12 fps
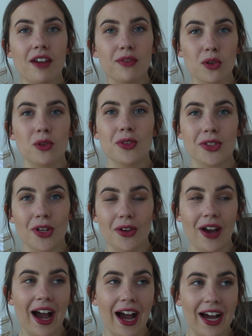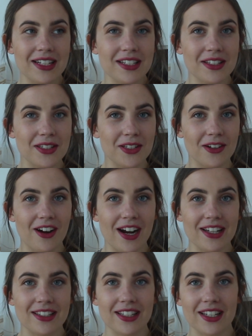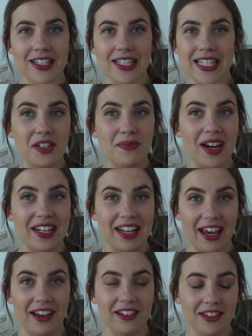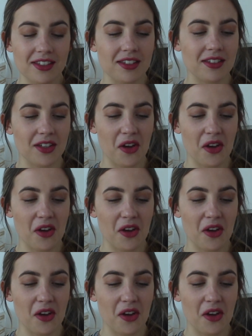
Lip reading: I've also had psoriasis under my nails,